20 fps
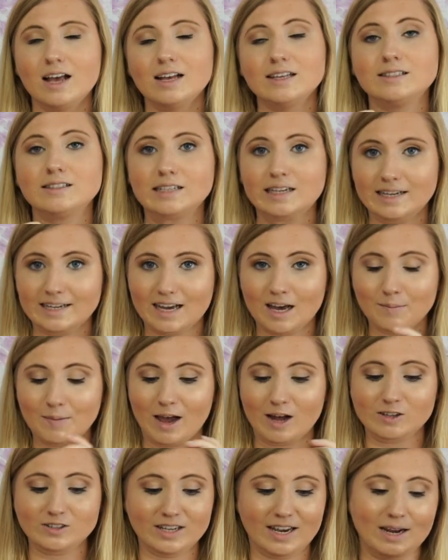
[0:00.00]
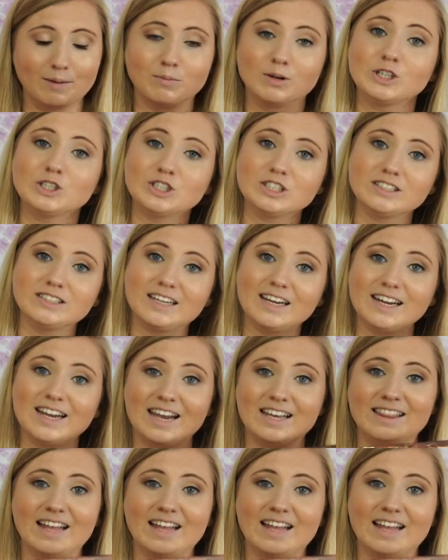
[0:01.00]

seeing come out and purchasing,